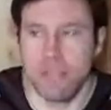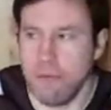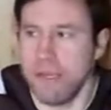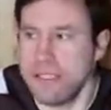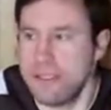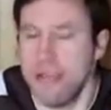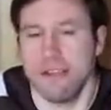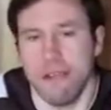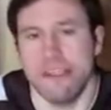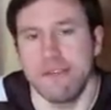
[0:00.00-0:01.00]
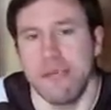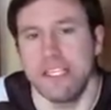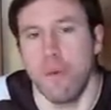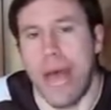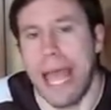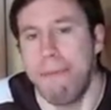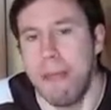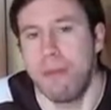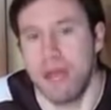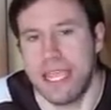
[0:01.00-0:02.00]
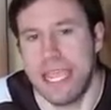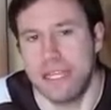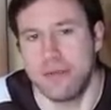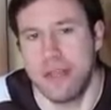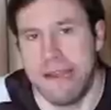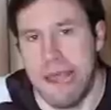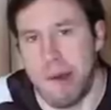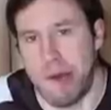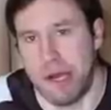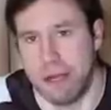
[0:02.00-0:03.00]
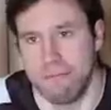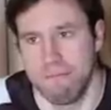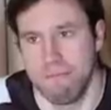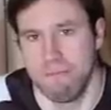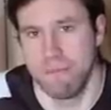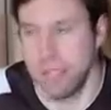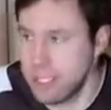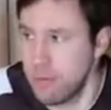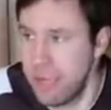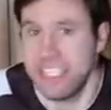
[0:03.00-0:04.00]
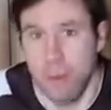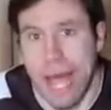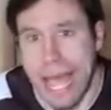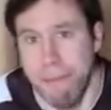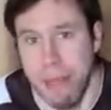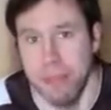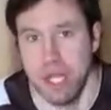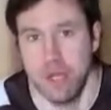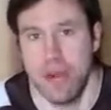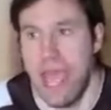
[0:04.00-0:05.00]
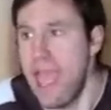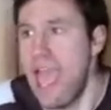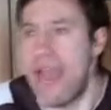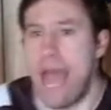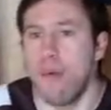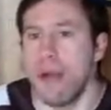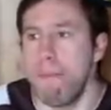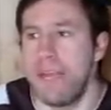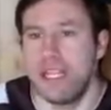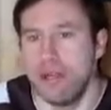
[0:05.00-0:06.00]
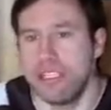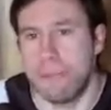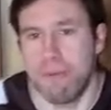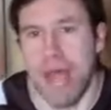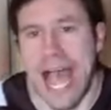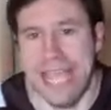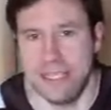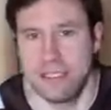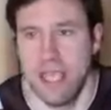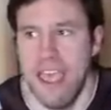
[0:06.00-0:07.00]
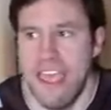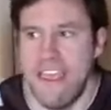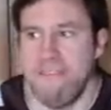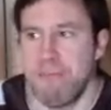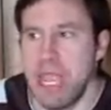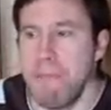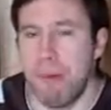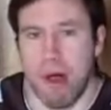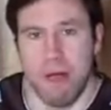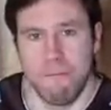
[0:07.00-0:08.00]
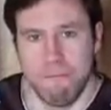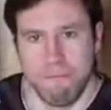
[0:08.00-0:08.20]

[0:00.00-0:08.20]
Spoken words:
there is a reason why people are canceling the network. There's a reason why people are doing it. And I wouldn't be too surprised if people